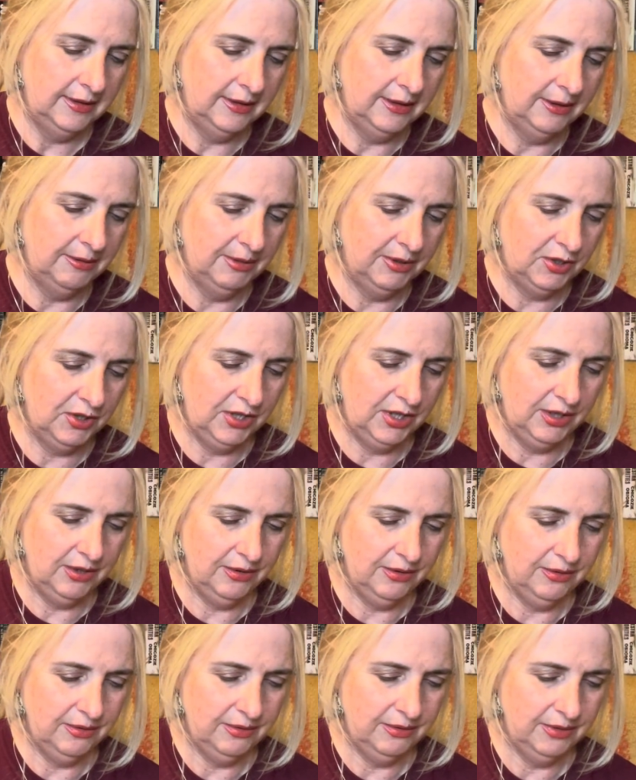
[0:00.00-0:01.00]
What's she
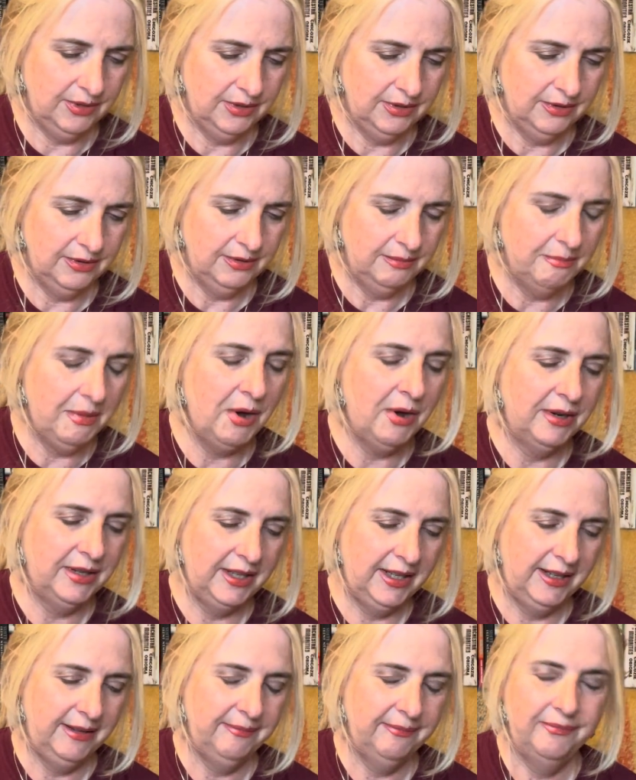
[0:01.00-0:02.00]
called?
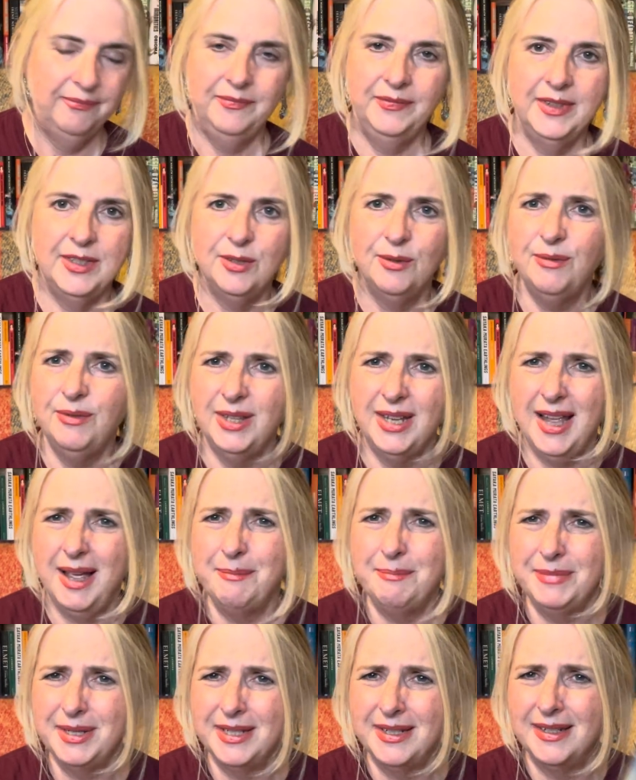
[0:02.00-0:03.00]
Marnie. It's all the
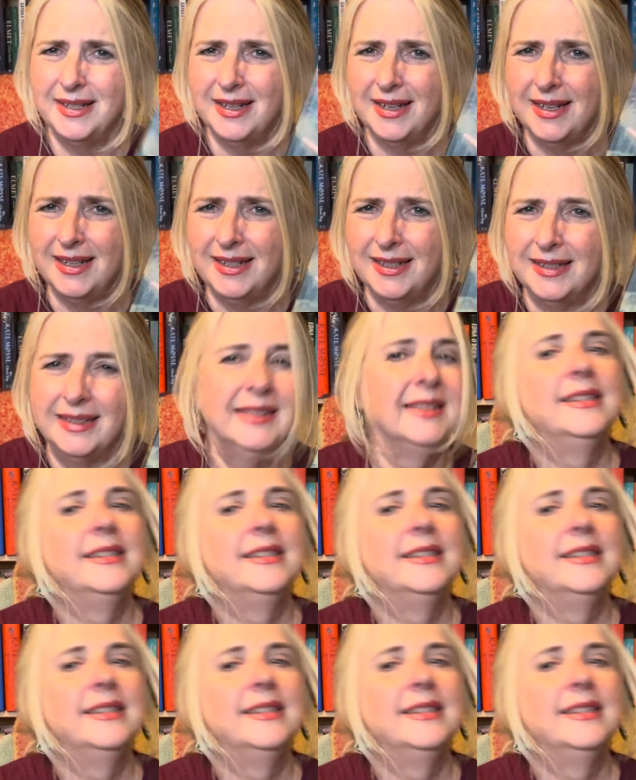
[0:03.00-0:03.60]
M's today.